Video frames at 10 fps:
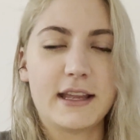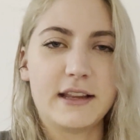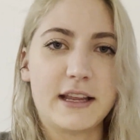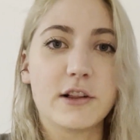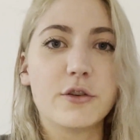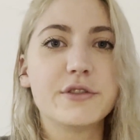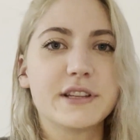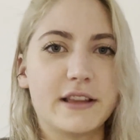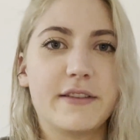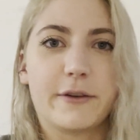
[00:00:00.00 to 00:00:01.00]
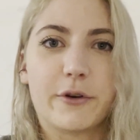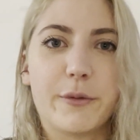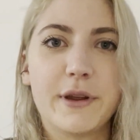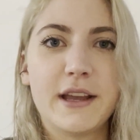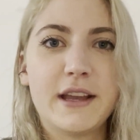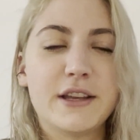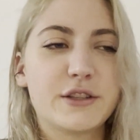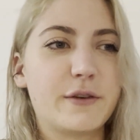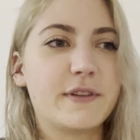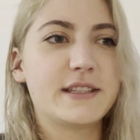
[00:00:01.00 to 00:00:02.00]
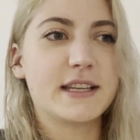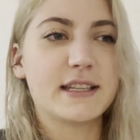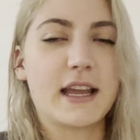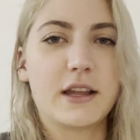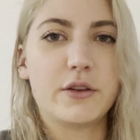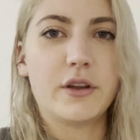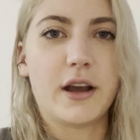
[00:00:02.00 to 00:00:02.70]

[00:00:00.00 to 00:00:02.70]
includes the living room. So if it says like